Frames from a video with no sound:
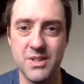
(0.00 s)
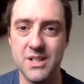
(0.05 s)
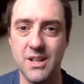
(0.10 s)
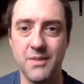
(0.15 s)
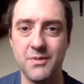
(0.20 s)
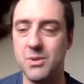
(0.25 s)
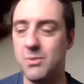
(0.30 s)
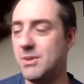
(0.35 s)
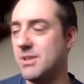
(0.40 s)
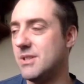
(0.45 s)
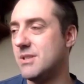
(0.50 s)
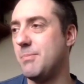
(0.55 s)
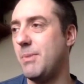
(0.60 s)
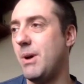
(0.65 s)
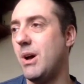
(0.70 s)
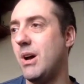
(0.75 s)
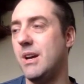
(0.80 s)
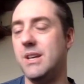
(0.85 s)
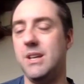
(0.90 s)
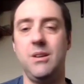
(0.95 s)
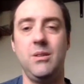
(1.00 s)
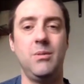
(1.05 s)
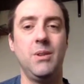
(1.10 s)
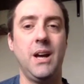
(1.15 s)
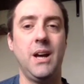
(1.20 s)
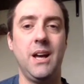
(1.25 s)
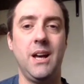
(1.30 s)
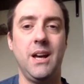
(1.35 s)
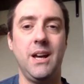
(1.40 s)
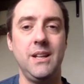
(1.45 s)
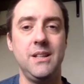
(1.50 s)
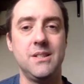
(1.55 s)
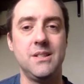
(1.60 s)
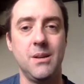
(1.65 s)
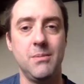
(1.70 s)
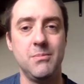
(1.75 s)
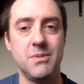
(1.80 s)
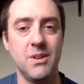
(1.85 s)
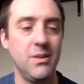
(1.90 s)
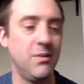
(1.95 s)
stuff to inspire you
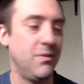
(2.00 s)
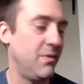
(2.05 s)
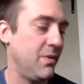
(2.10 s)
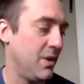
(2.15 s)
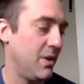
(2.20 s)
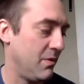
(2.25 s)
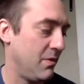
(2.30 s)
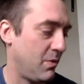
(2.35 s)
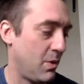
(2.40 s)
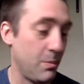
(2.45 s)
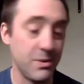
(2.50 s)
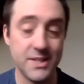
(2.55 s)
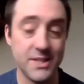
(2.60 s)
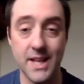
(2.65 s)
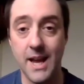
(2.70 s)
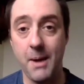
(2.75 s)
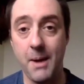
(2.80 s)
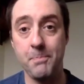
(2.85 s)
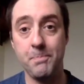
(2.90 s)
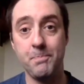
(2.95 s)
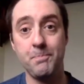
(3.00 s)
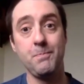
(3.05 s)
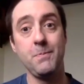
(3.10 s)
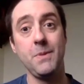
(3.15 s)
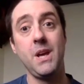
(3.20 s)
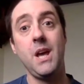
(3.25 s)
in terms of what was there.